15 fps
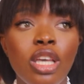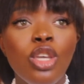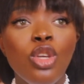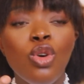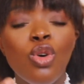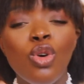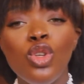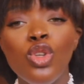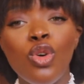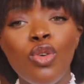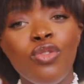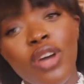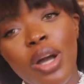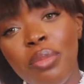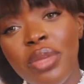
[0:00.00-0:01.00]
your
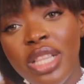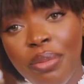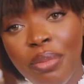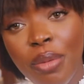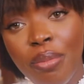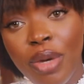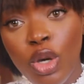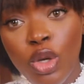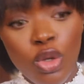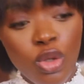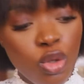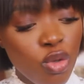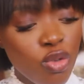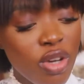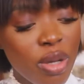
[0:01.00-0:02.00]
family member or your
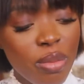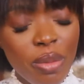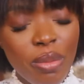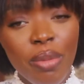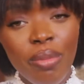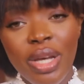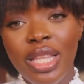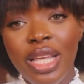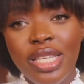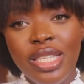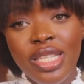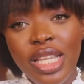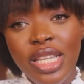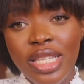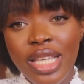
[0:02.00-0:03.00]
new family member that
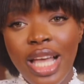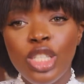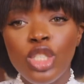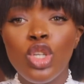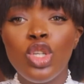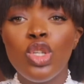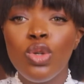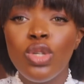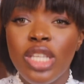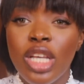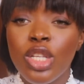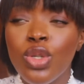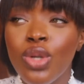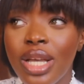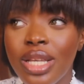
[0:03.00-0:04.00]
says and just looks
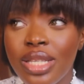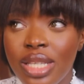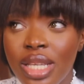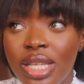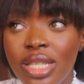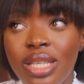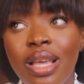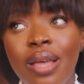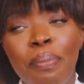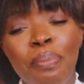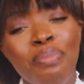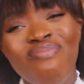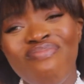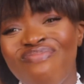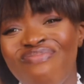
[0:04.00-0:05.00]
at you and says,
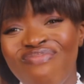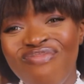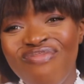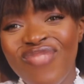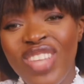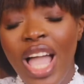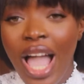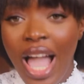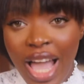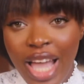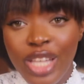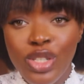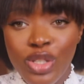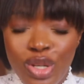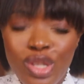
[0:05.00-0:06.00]

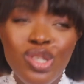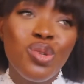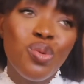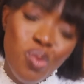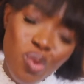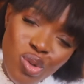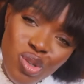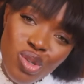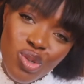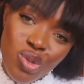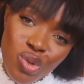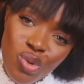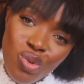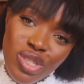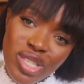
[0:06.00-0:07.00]
I just want
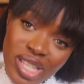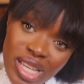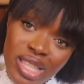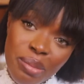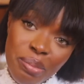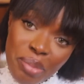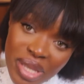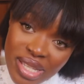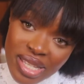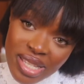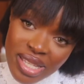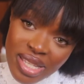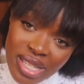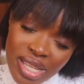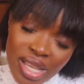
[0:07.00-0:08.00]
to take the
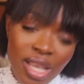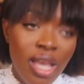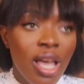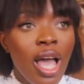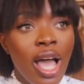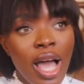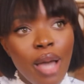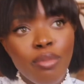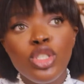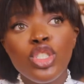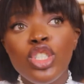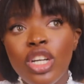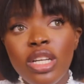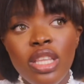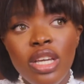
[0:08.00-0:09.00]
piss. I'm
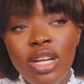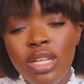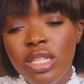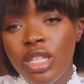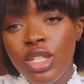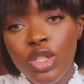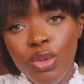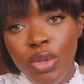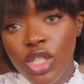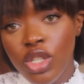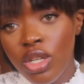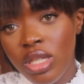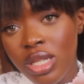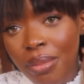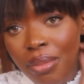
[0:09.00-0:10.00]
sure there are situations,